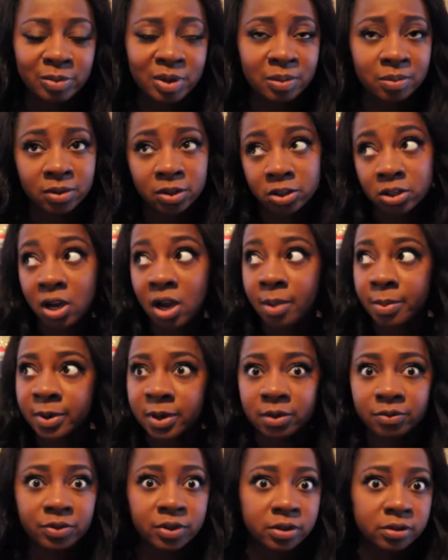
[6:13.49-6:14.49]
maybe job
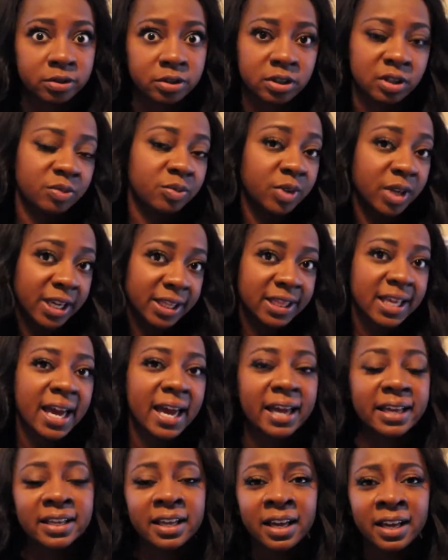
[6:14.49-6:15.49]
interviews, stuff like
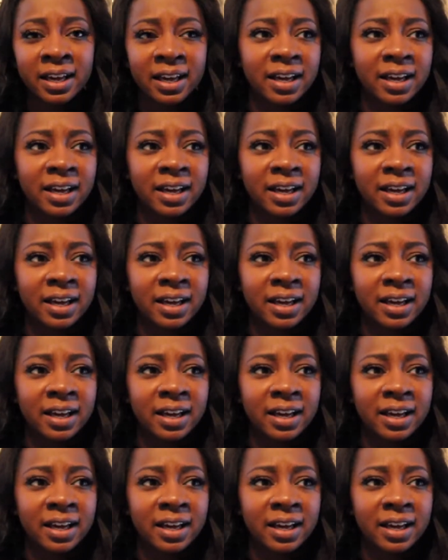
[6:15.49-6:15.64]
that,